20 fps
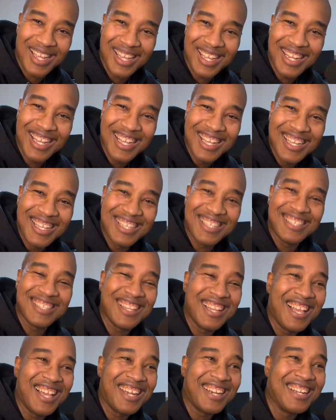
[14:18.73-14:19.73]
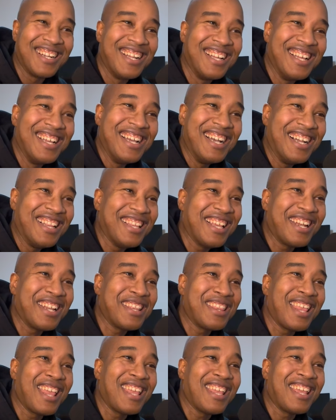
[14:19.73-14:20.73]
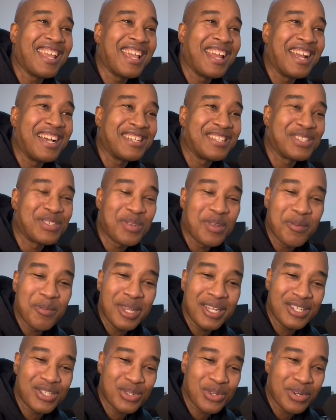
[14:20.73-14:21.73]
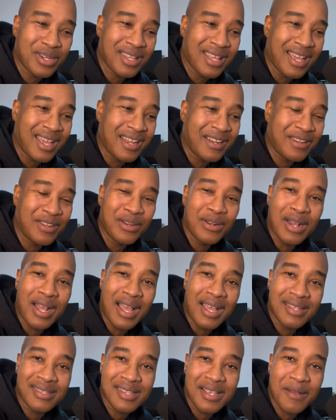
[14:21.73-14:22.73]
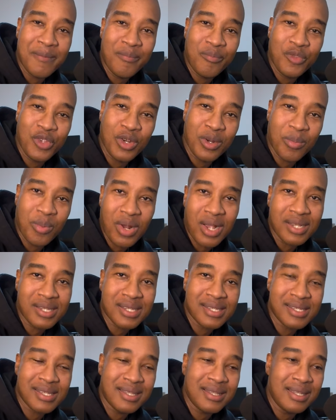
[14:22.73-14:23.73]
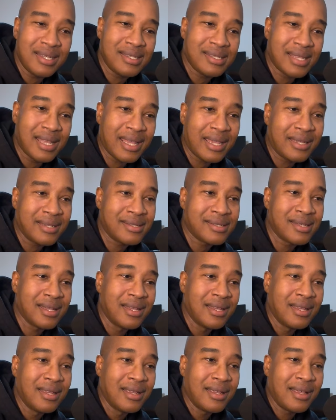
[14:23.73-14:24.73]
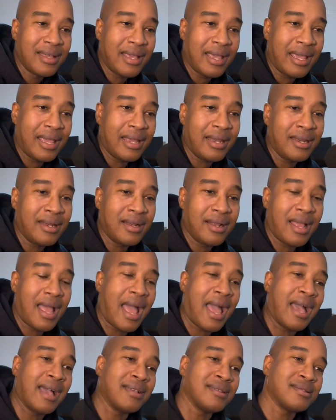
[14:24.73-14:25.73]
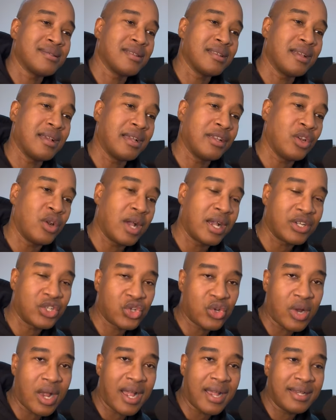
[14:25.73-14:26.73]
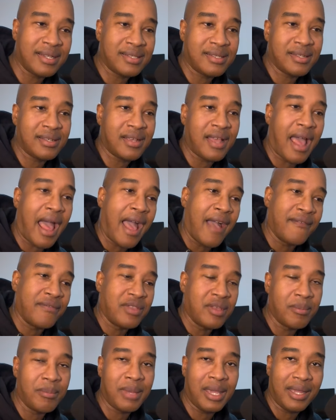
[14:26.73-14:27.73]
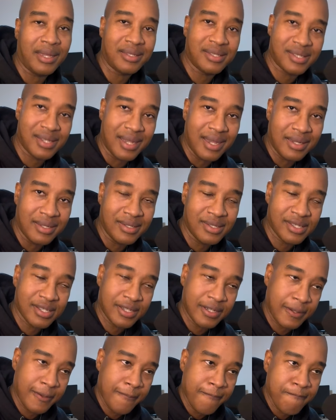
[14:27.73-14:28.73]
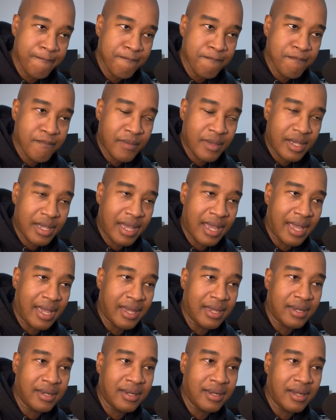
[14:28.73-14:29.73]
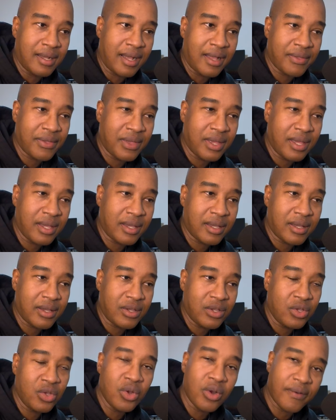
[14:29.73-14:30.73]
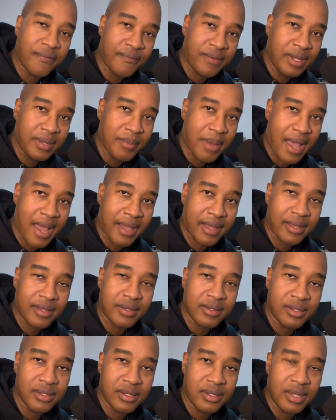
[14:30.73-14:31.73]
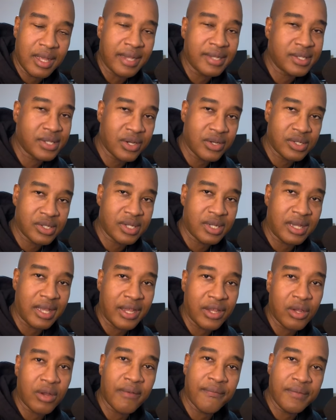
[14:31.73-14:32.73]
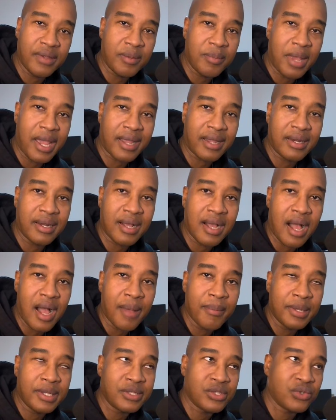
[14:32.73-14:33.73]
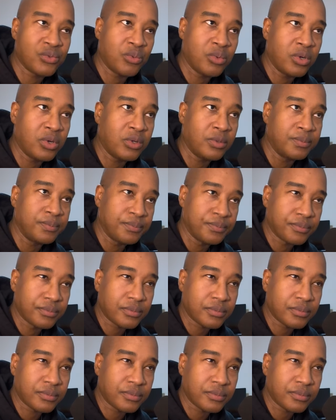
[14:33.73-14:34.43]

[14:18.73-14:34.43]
right a lot of a lot of thinking and I just want to make sure that you know as I'm you know processing these things and as you know I try to have them make sense and I think your feedback like seriously like your feedback in the comments will